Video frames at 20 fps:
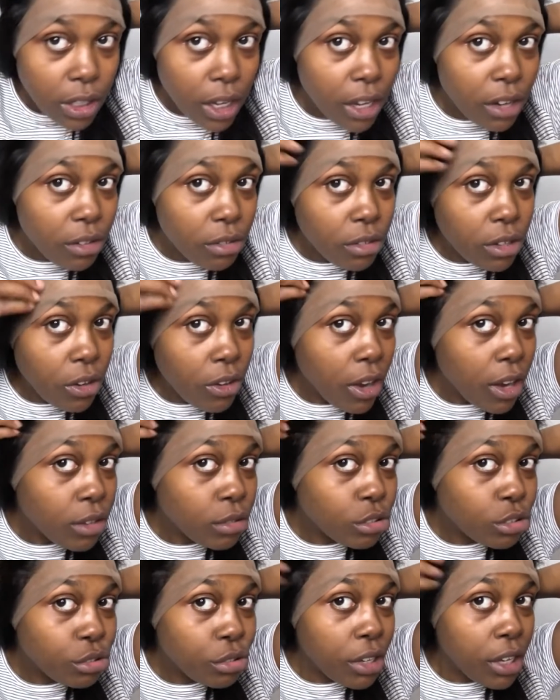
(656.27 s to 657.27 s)
I don't know
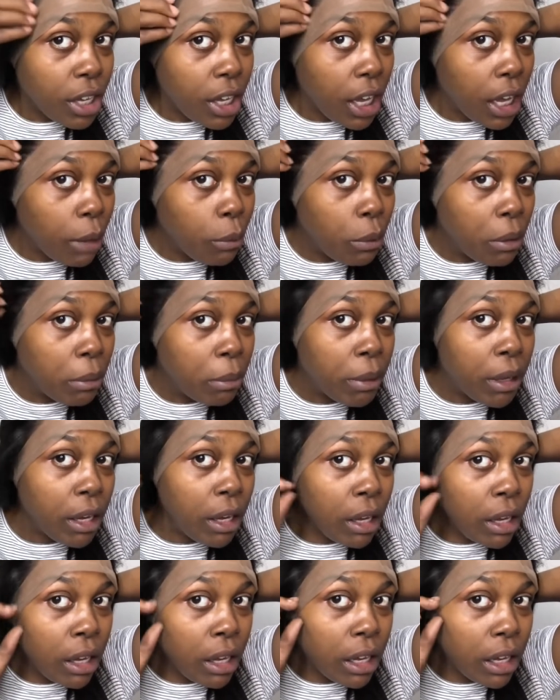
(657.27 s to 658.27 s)
how tricky it would
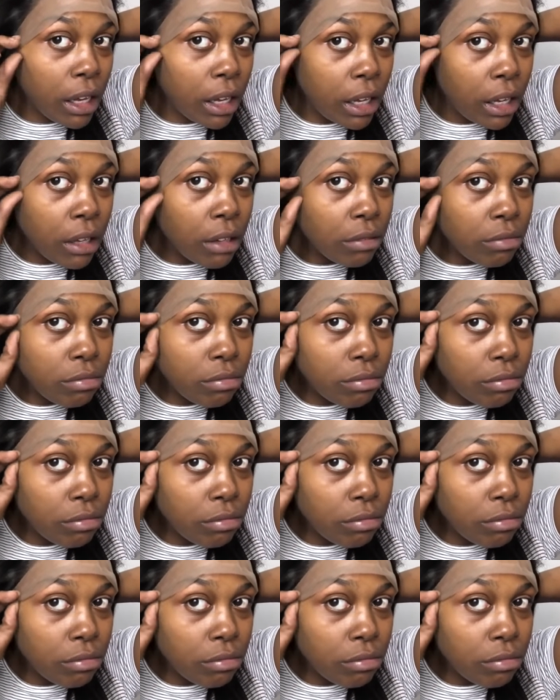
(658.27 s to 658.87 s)
be.